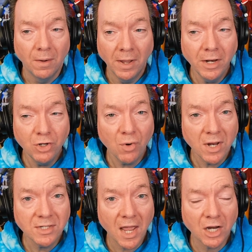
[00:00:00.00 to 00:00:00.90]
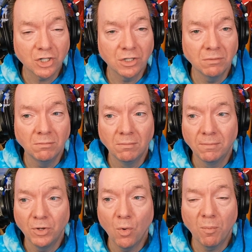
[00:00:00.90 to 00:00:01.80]
any transaction
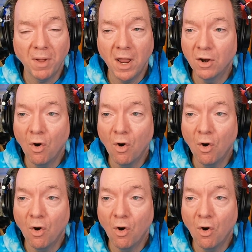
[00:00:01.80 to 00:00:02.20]
you are paid